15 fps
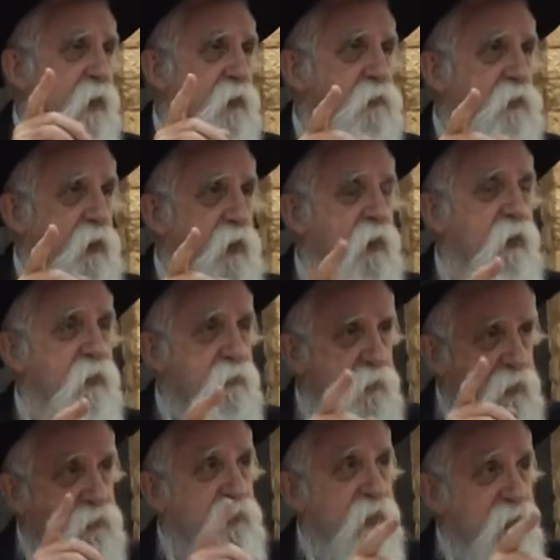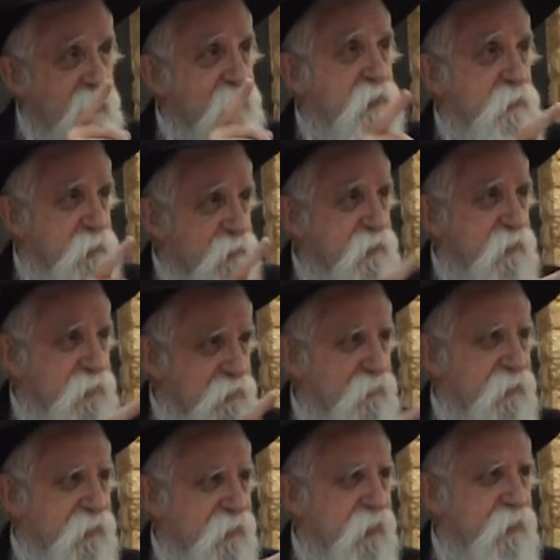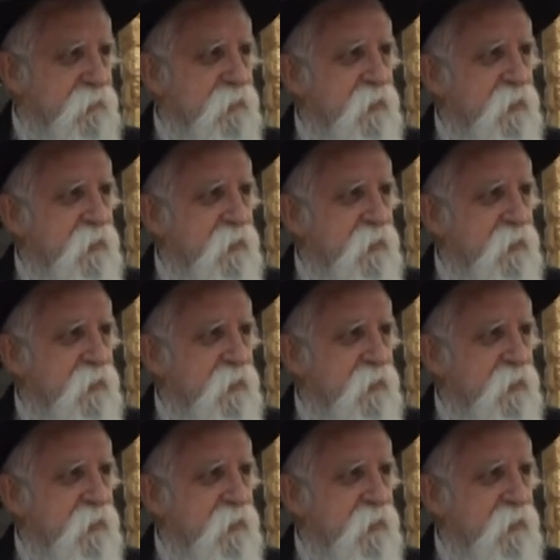Ashkenazi. Ashkenazi was his real name.